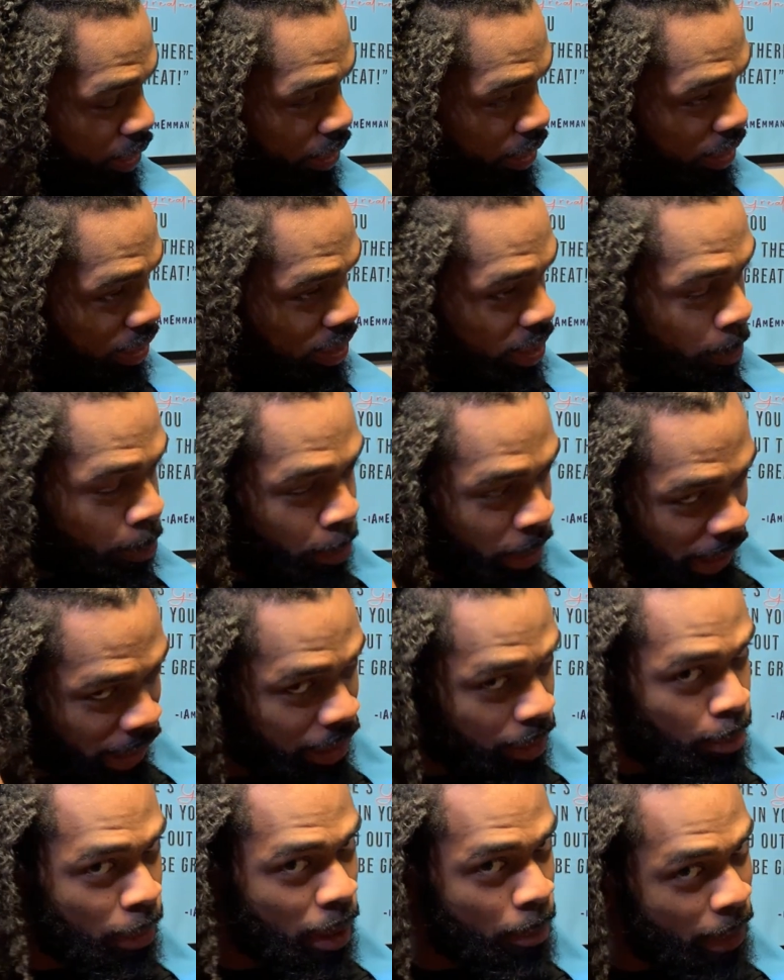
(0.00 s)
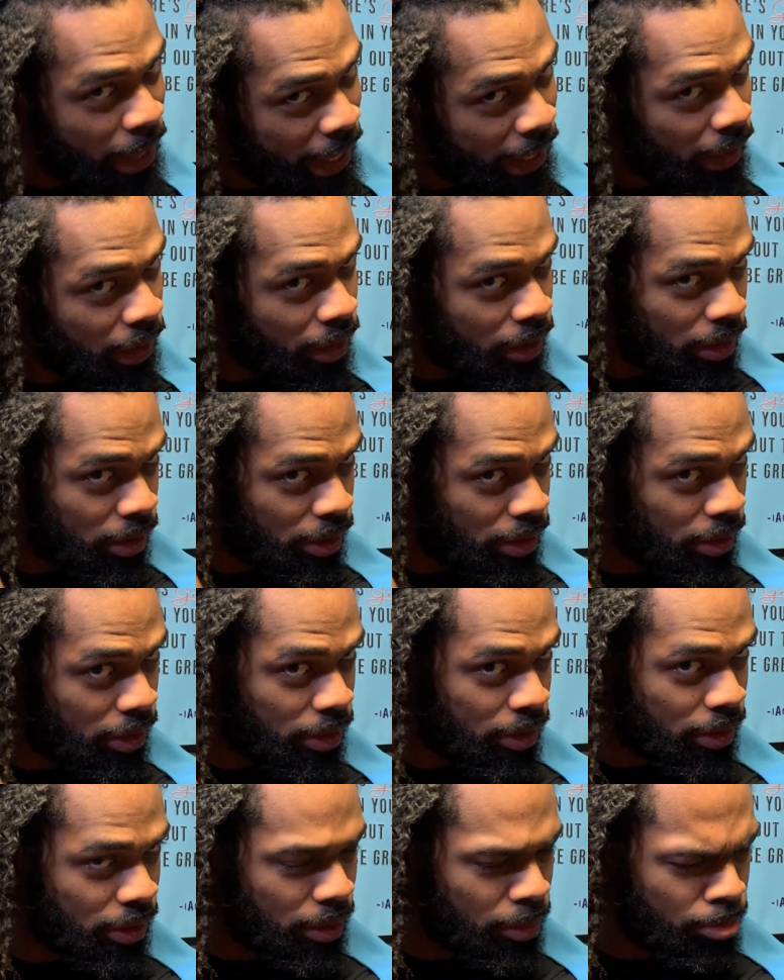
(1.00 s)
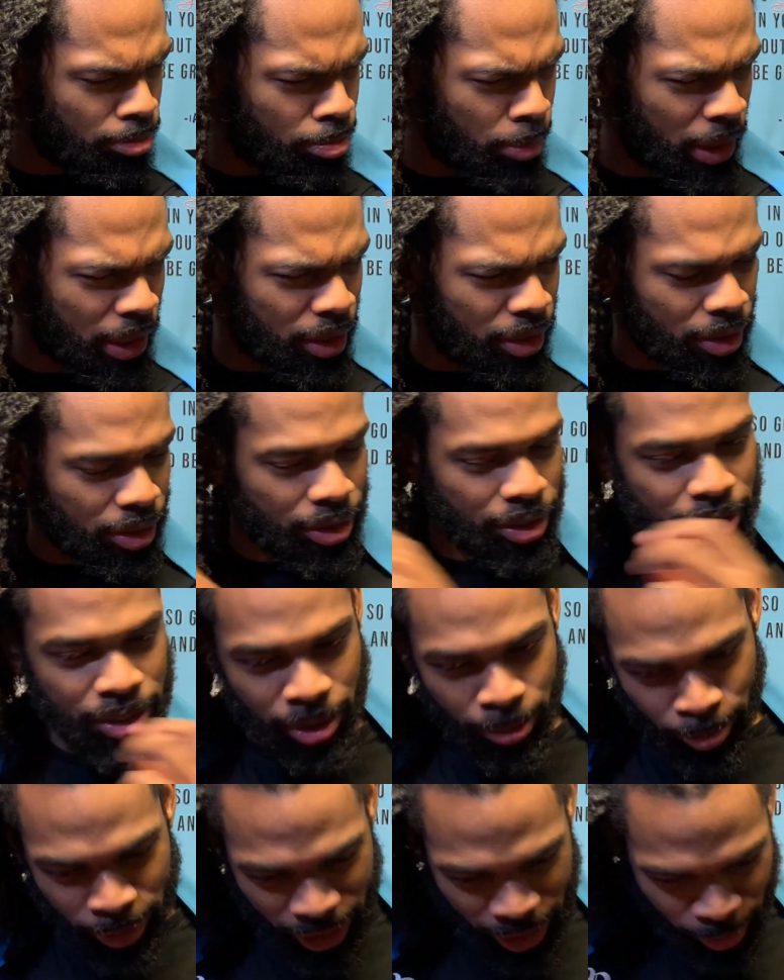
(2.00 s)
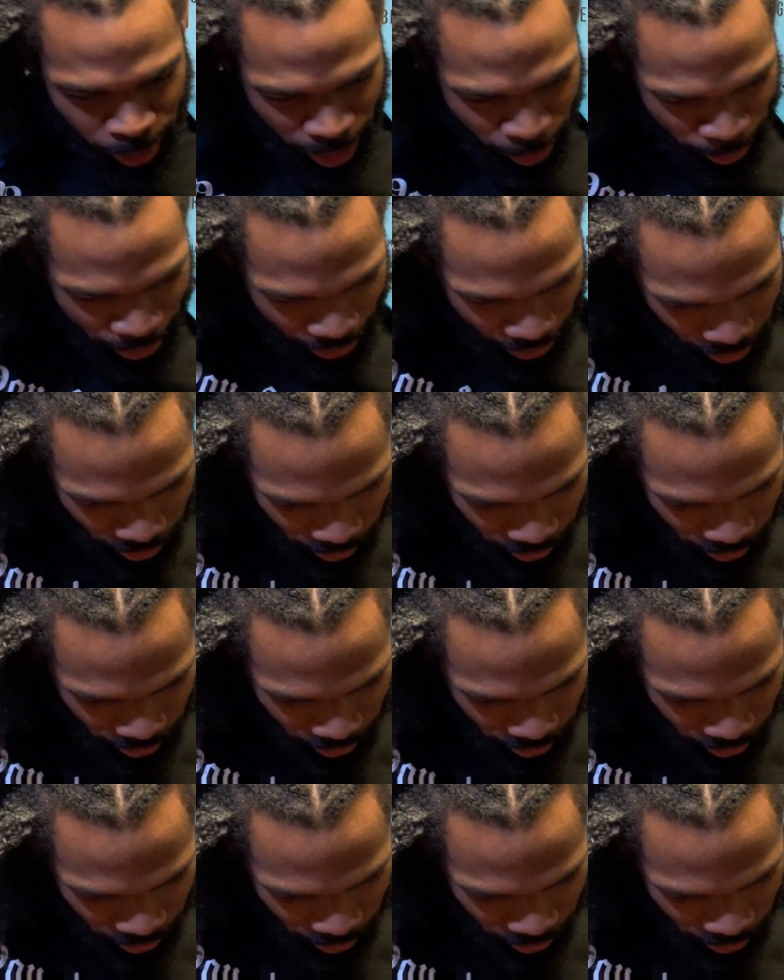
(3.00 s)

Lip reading: to bicken my back. Bicken my back.